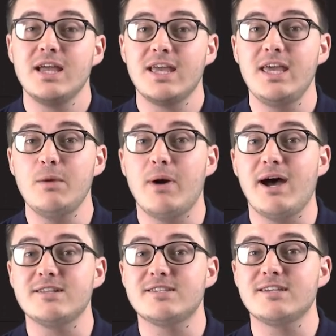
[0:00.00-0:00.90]

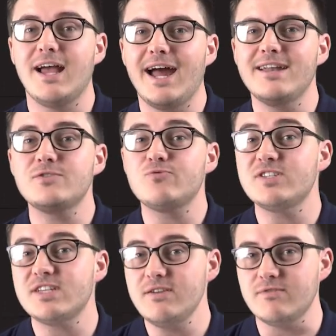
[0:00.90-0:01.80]
keypads and
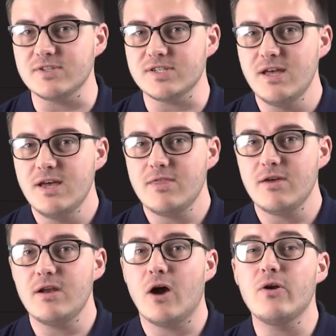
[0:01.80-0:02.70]
receivers
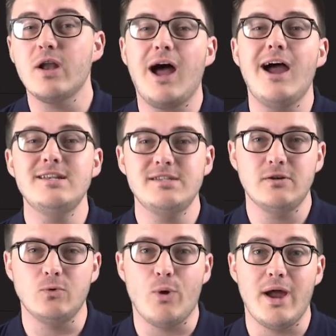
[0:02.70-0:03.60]
that are an
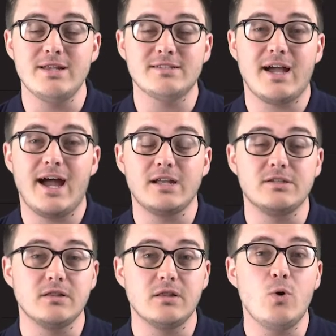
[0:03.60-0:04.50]
ideal way to
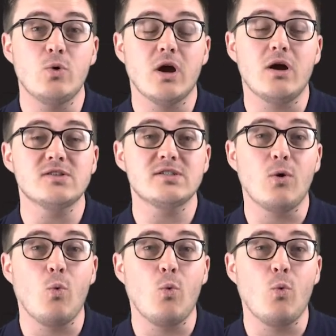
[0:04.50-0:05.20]
add low-cost,